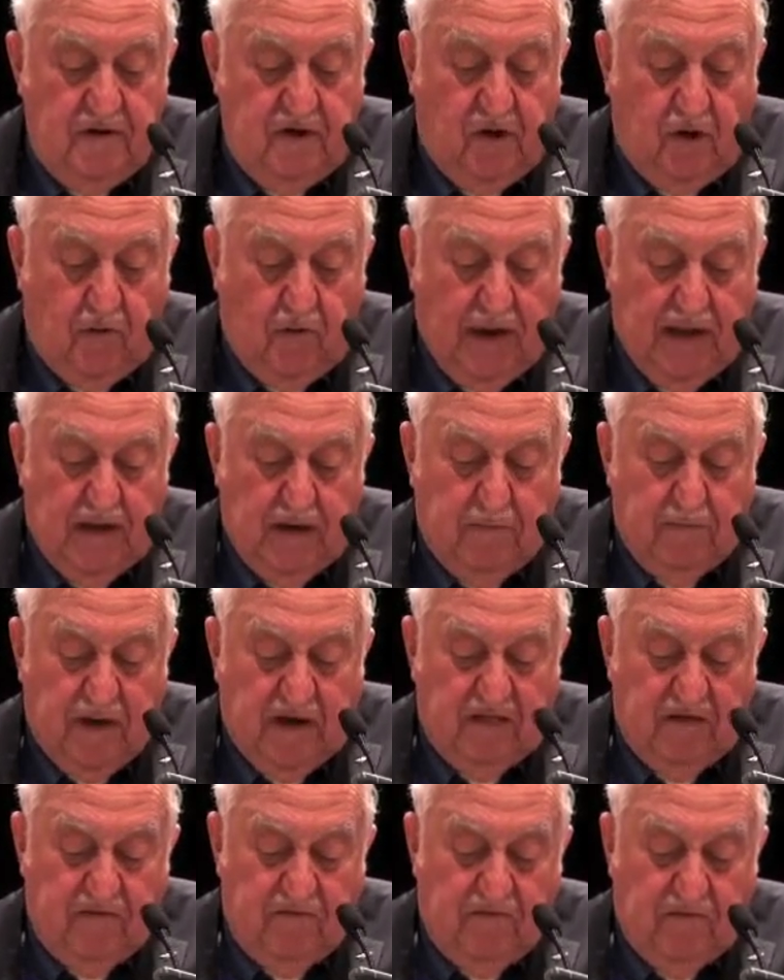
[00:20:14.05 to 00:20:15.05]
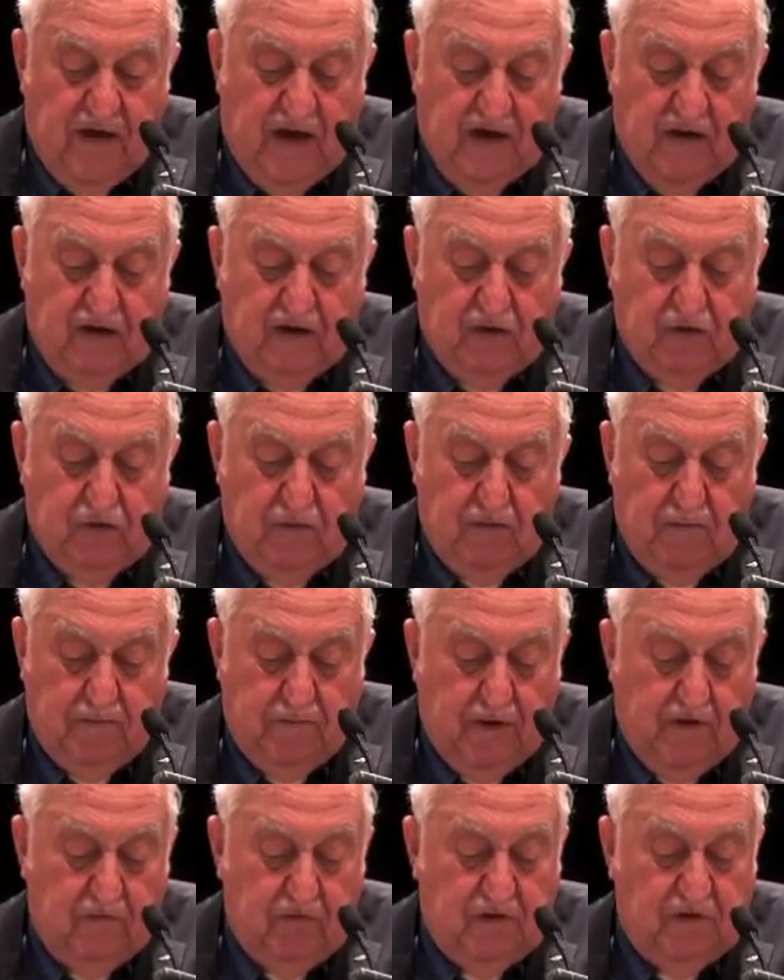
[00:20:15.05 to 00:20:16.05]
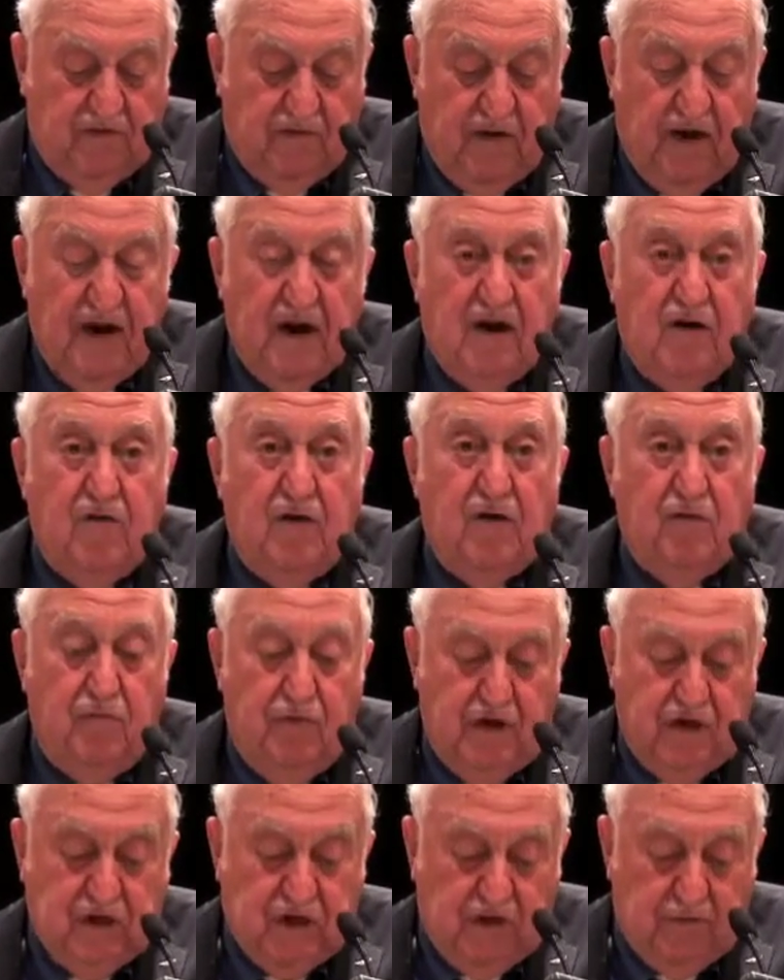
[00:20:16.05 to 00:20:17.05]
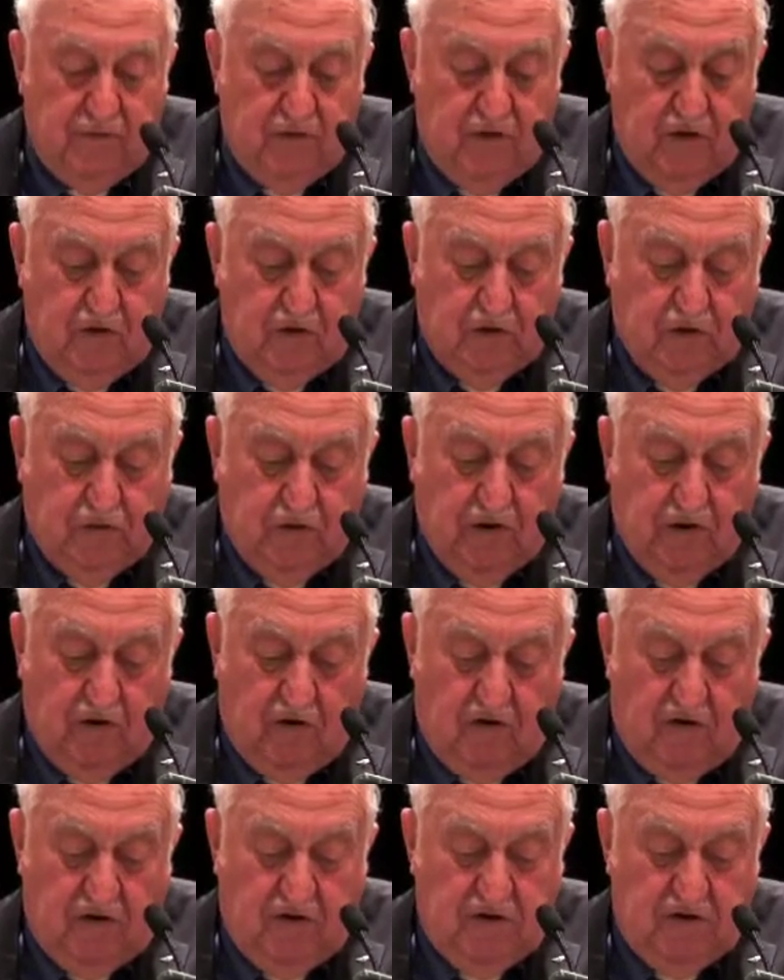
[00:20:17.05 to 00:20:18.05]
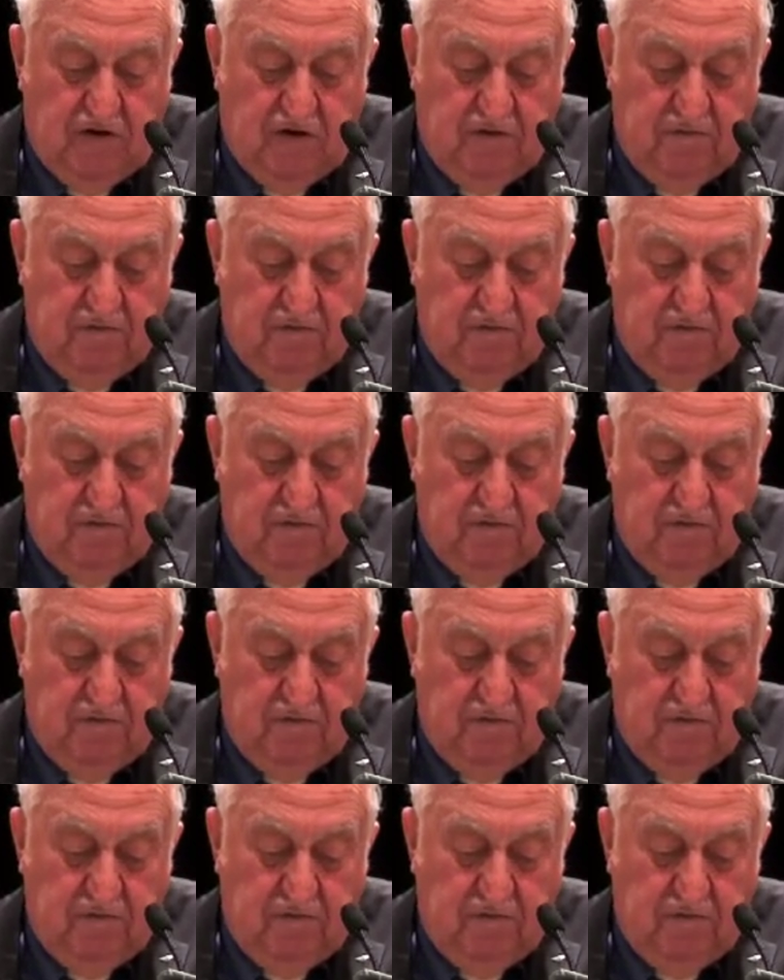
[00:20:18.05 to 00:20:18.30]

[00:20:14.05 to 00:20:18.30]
created by the failure to impose fair and reasonable usury laws.